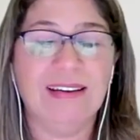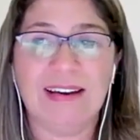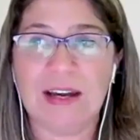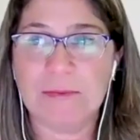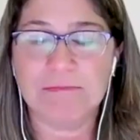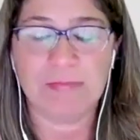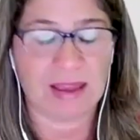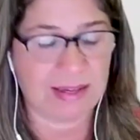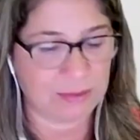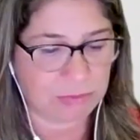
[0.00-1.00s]

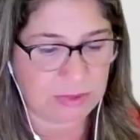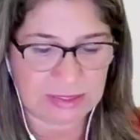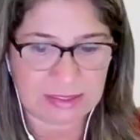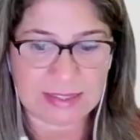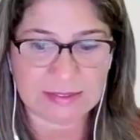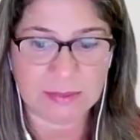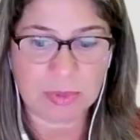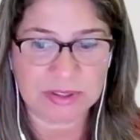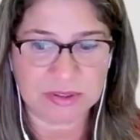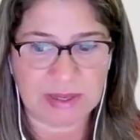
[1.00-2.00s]
I really like the
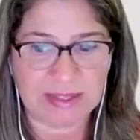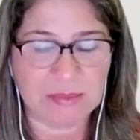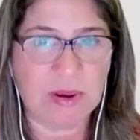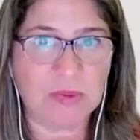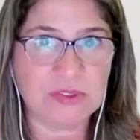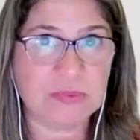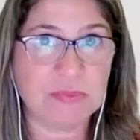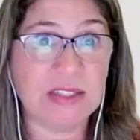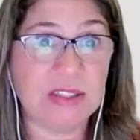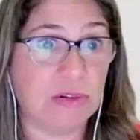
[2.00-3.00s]
point you made about
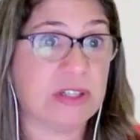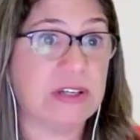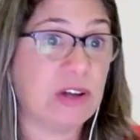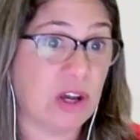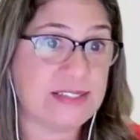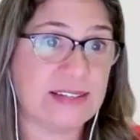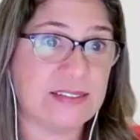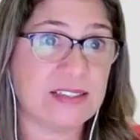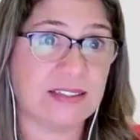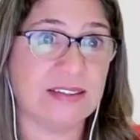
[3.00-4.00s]
mediocre
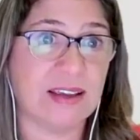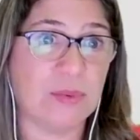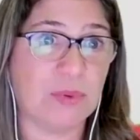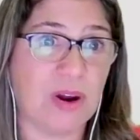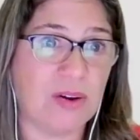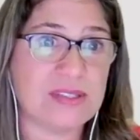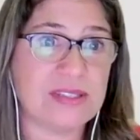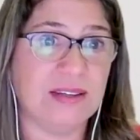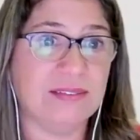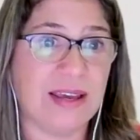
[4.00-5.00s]
content. I think we're all
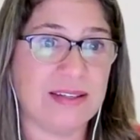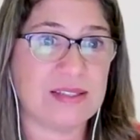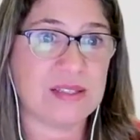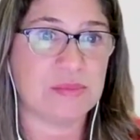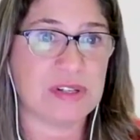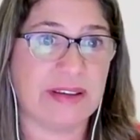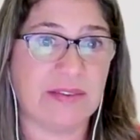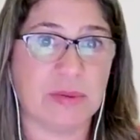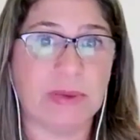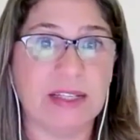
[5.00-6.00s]
seeing that. It seems like
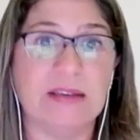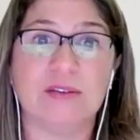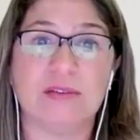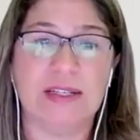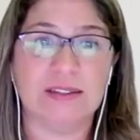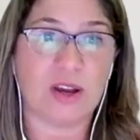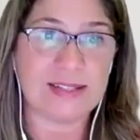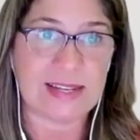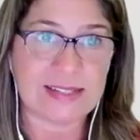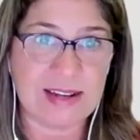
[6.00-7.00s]
everybody can create
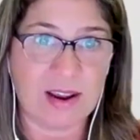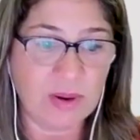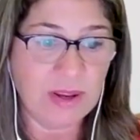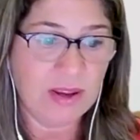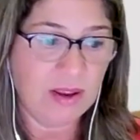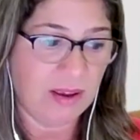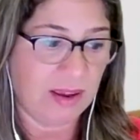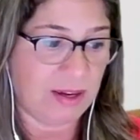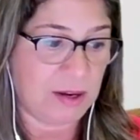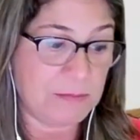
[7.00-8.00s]
content now,
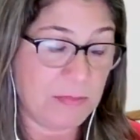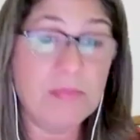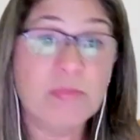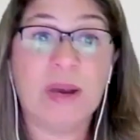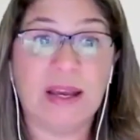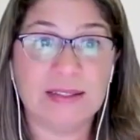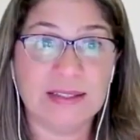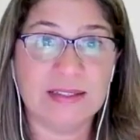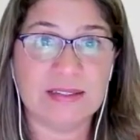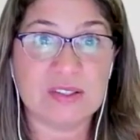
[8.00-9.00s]
but
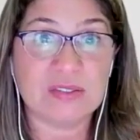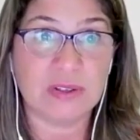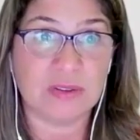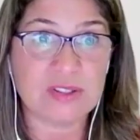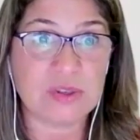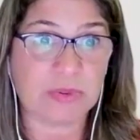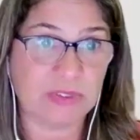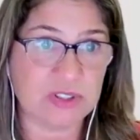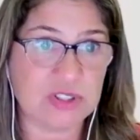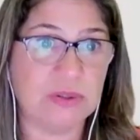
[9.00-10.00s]
it is very
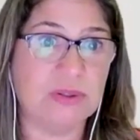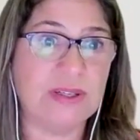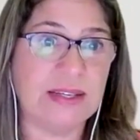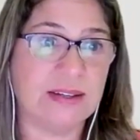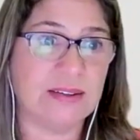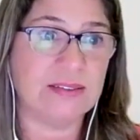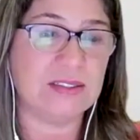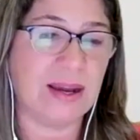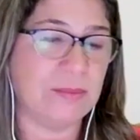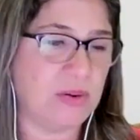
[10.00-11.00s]
superficial. And
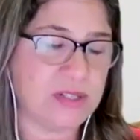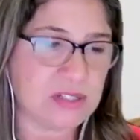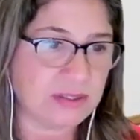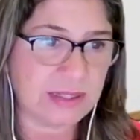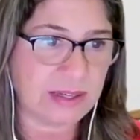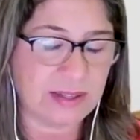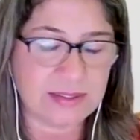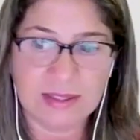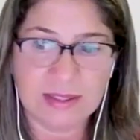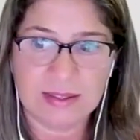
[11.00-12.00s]
I'm always looking at
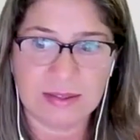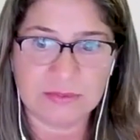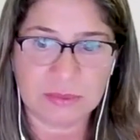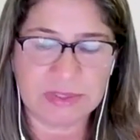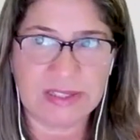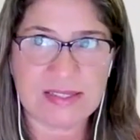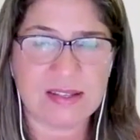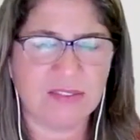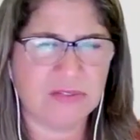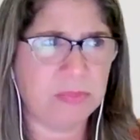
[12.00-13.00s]
from the lens
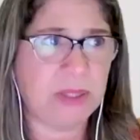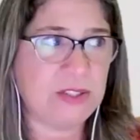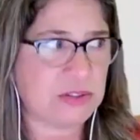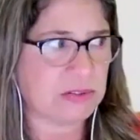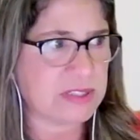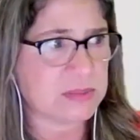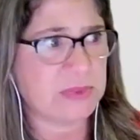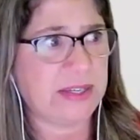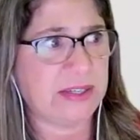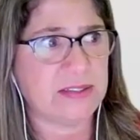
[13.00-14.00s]
of plagiarism
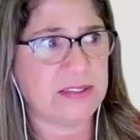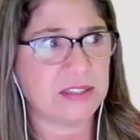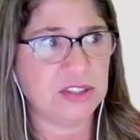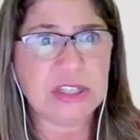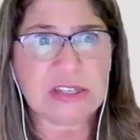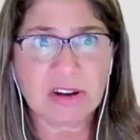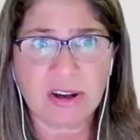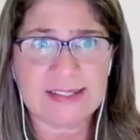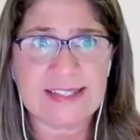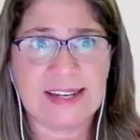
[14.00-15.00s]
and unique
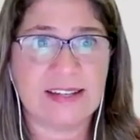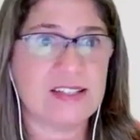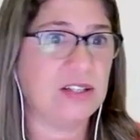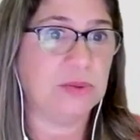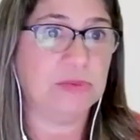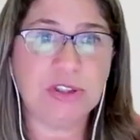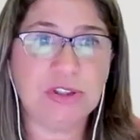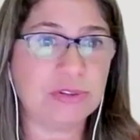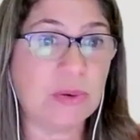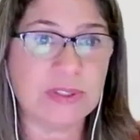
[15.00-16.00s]
content. You
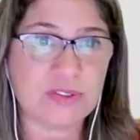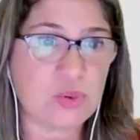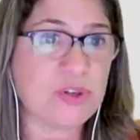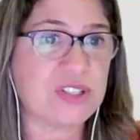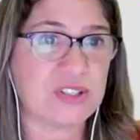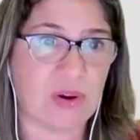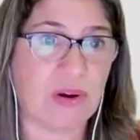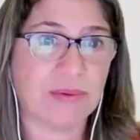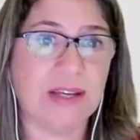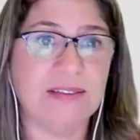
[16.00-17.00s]
don't know what the sources are,
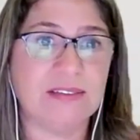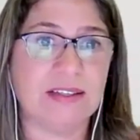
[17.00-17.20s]
right?